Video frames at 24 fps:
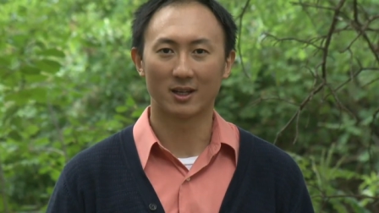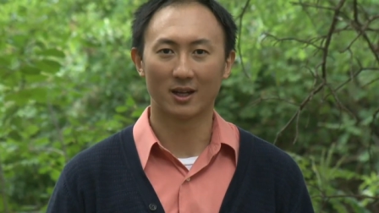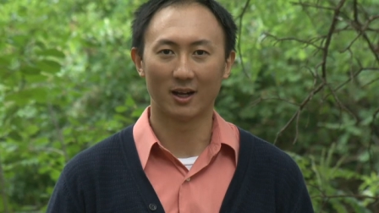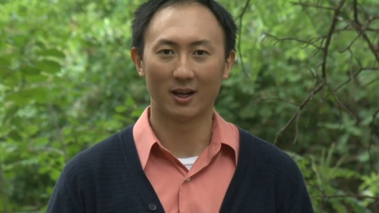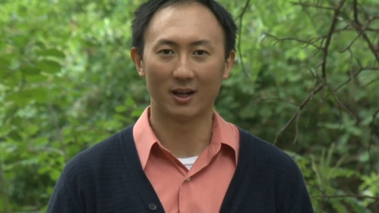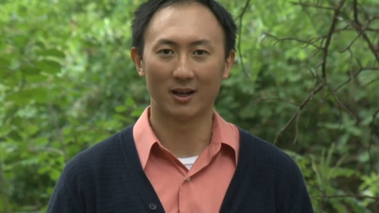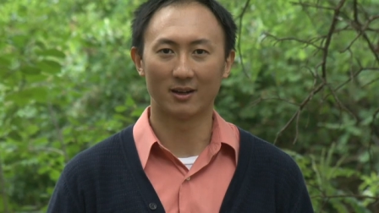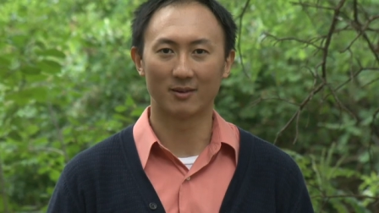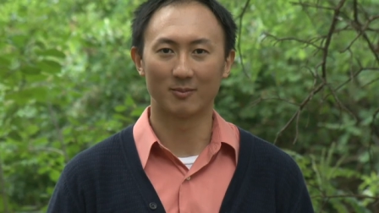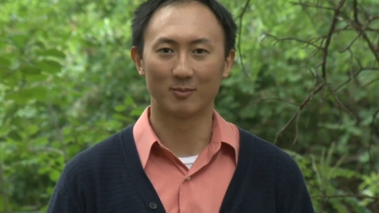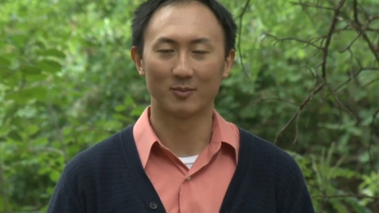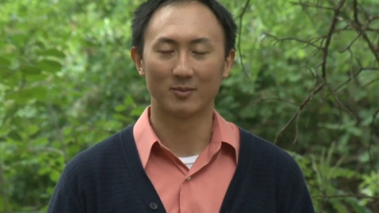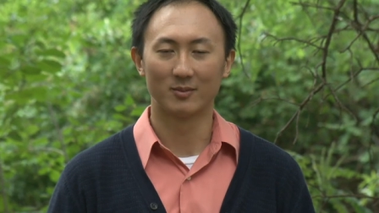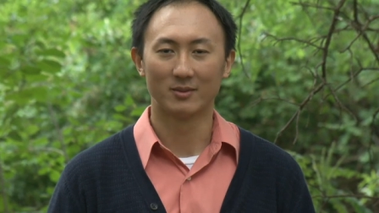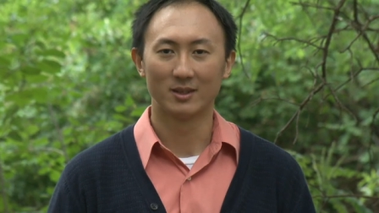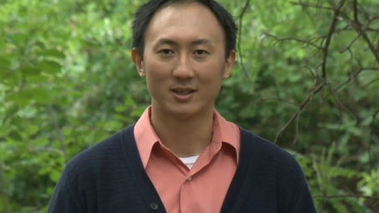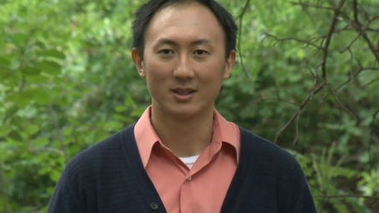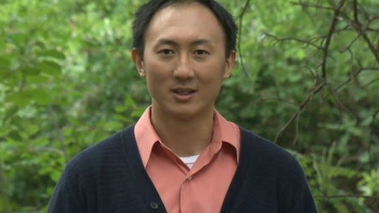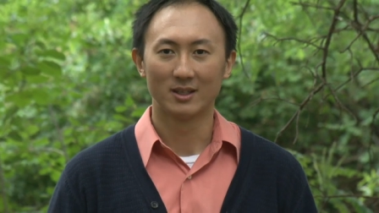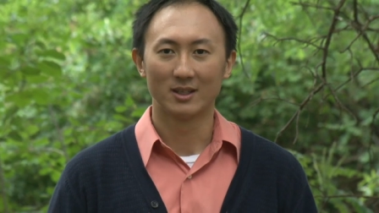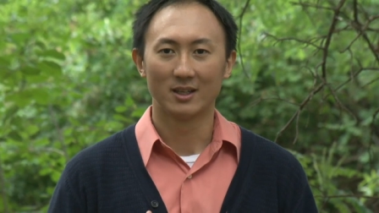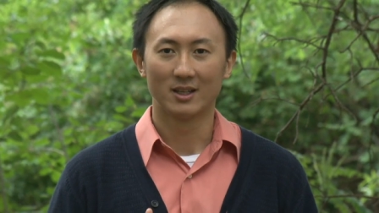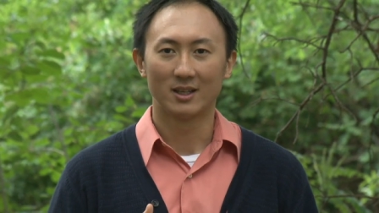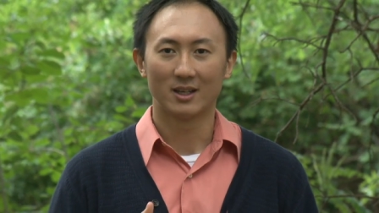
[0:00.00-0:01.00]
um,
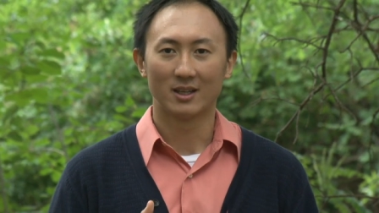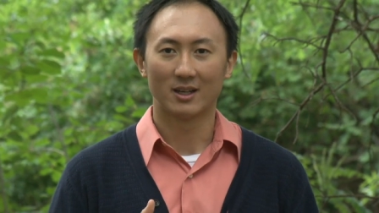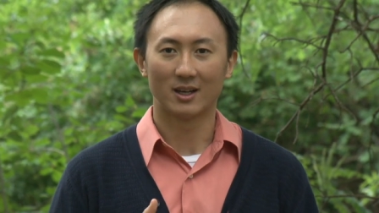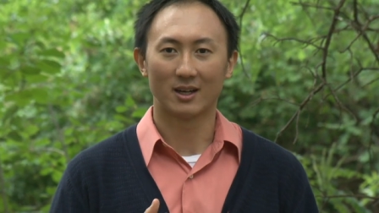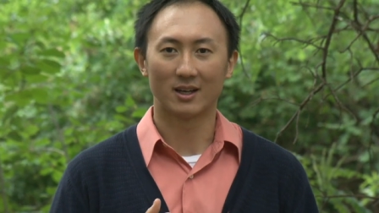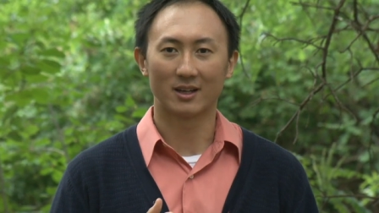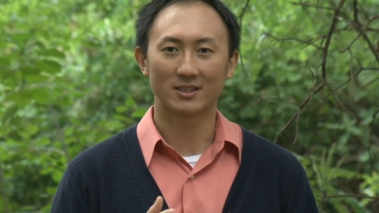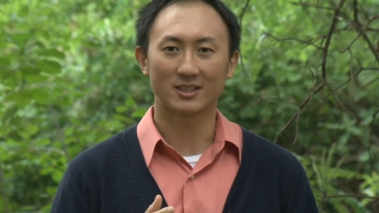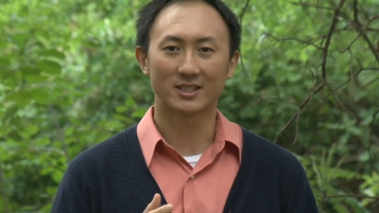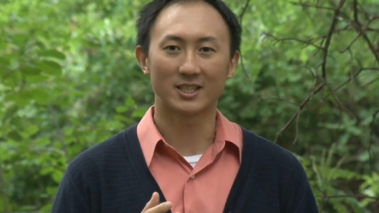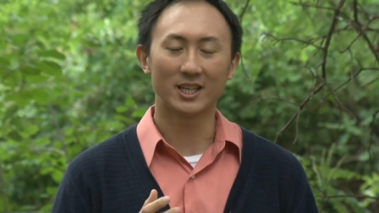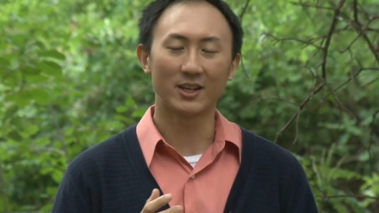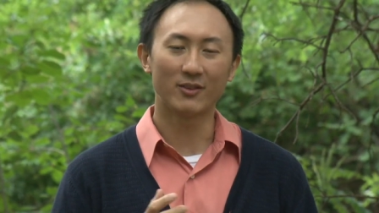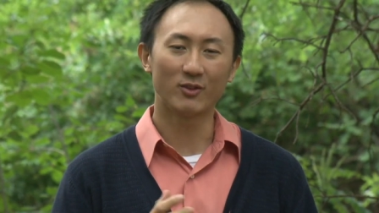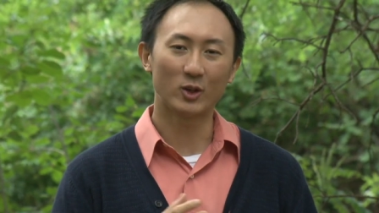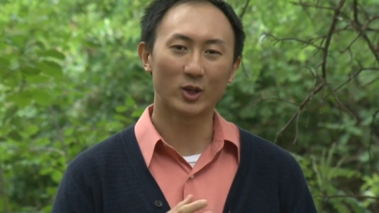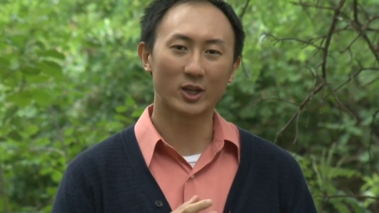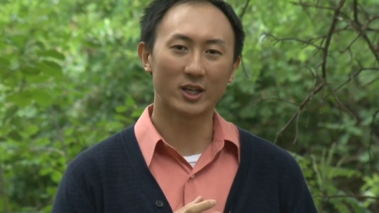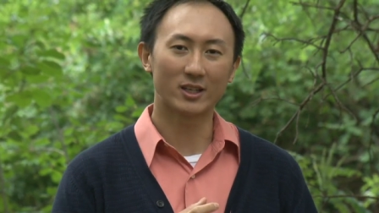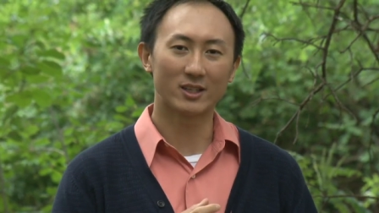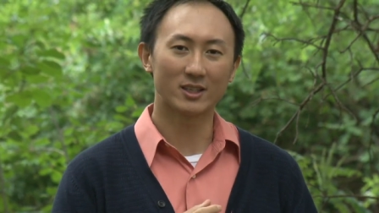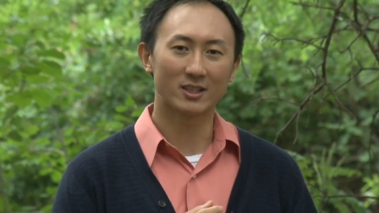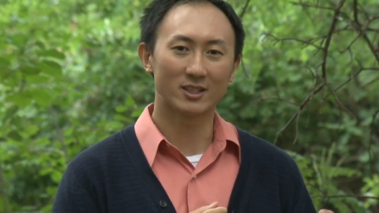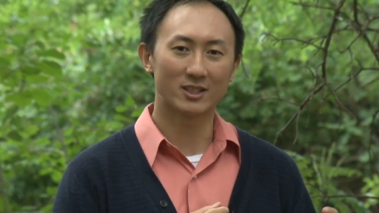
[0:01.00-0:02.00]
uh, see if you
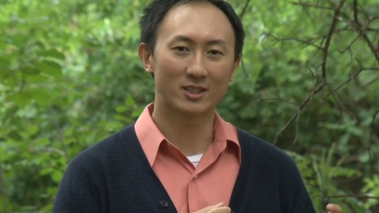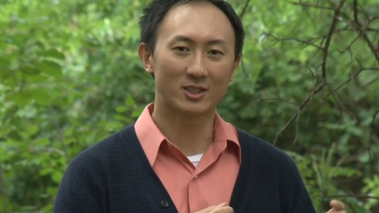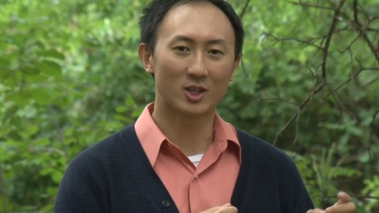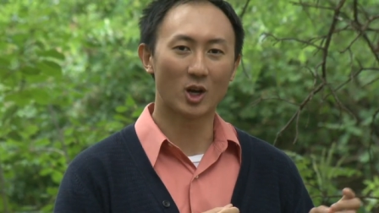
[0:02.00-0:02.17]
can